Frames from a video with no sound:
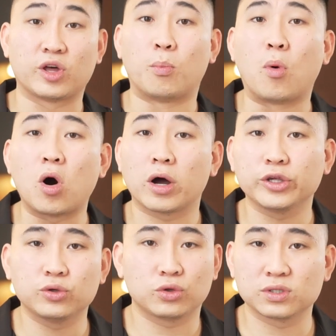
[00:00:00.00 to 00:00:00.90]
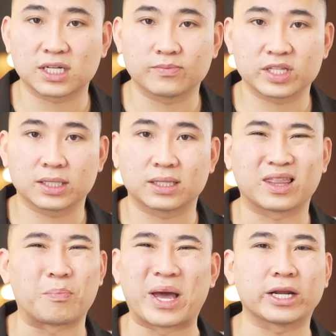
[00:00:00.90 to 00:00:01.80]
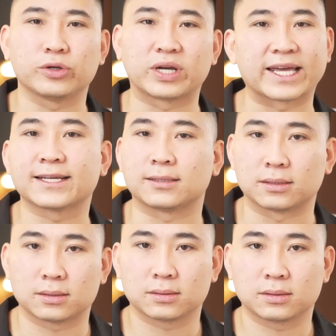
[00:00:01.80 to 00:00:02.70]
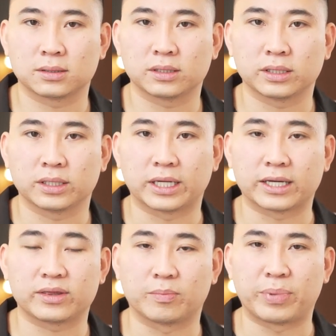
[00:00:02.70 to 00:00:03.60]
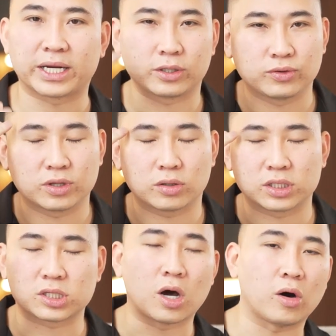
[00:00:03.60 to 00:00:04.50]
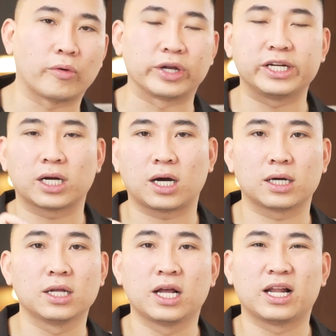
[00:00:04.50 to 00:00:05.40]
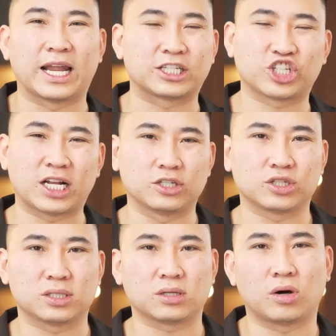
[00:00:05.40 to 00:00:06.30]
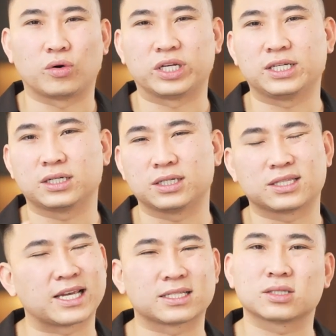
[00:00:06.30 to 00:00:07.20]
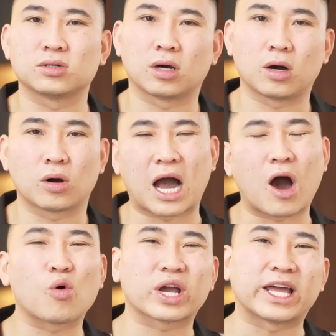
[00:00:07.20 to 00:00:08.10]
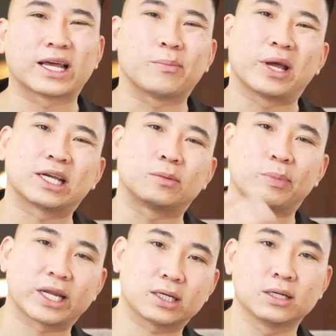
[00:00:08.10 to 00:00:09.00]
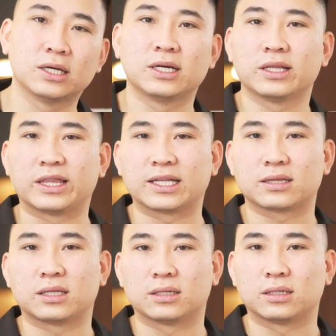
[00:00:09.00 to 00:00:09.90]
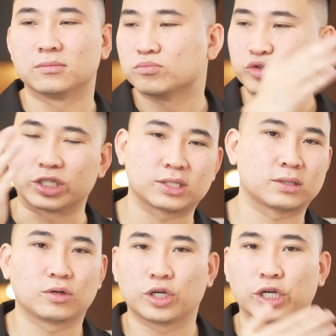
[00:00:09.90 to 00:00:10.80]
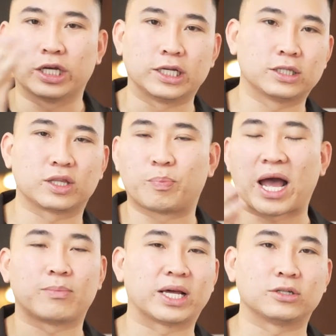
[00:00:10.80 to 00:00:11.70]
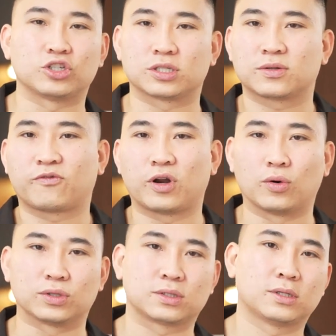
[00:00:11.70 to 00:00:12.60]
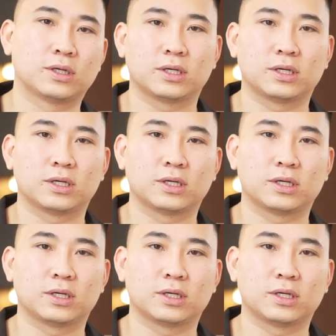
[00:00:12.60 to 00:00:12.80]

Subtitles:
the more you do something, the better you get at it. The better you notice, oh, here are challenges, oh, here it takes too long, how can I make it better, that the pipeline just flows